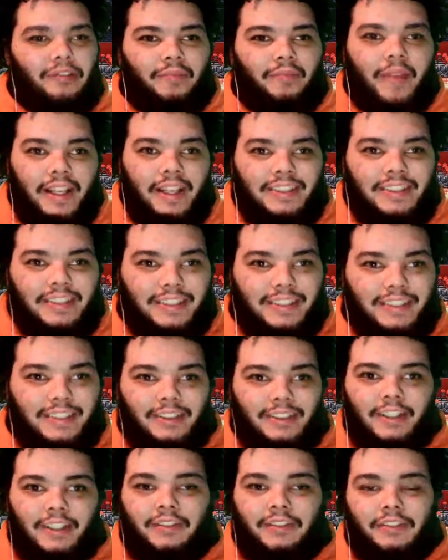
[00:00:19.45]
makes it
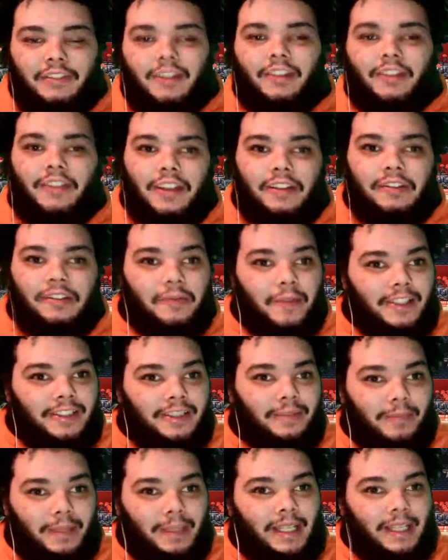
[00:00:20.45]
if Illinois makes
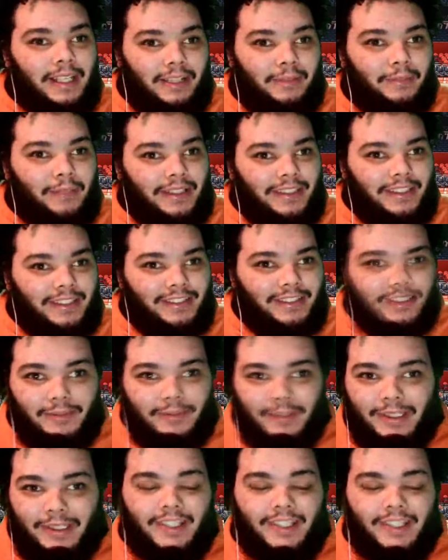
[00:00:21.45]
it big in the Big Ten tournament.